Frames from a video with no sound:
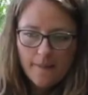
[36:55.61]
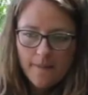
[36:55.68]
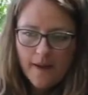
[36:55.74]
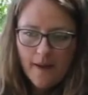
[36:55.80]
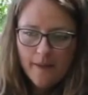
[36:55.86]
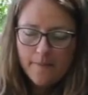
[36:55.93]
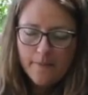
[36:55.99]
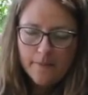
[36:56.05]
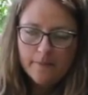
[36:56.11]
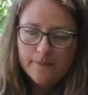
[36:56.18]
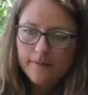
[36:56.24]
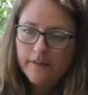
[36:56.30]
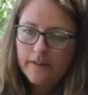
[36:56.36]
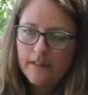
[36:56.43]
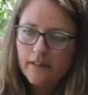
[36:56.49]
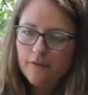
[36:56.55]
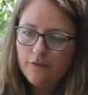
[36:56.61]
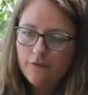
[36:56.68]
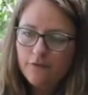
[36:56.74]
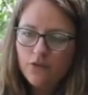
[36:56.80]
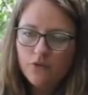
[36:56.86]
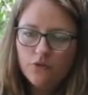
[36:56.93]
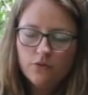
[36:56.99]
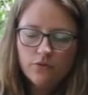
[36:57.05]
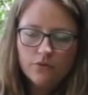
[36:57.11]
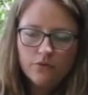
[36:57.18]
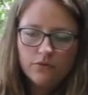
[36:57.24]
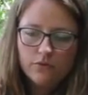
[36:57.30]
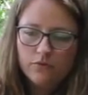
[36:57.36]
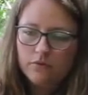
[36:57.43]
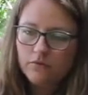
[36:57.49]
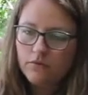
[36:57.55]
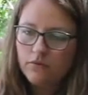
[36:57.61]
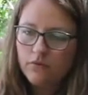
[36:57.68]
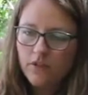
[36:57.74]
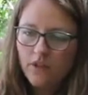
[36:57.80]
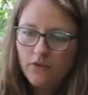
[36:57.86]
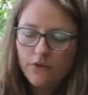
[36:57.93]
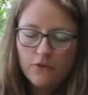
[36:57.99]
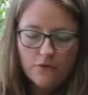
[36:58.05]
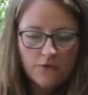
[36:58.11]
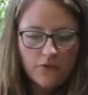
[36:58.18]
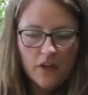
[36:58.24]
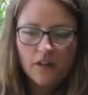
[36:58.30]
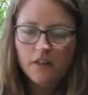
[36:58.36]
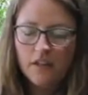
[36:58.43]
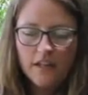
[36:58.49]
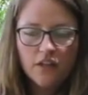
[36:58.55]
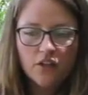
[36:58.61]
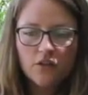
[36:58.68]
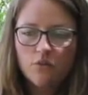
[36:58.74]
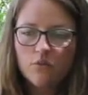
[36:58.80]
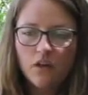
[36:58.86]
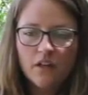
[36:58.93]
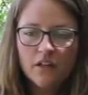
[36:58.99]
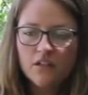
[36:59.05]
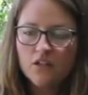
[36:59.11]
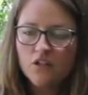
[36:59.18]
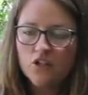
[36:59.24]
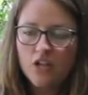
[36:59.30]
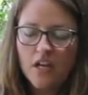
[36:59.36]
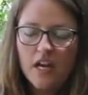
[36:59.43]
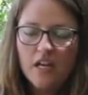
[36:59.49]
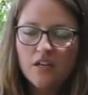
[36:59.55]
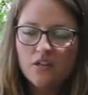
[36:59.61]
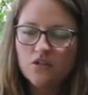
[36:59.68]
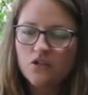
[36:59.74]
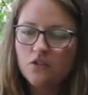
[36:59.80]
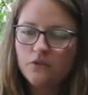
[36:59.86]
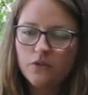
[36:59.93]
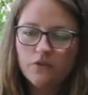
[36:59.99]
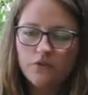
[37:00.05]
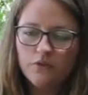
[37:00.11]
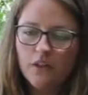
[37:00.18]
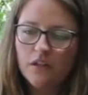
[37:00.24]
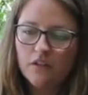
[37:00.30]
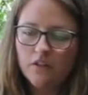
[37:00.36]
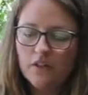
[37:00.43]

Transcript: up. If you felt like you wanted to change, if you felt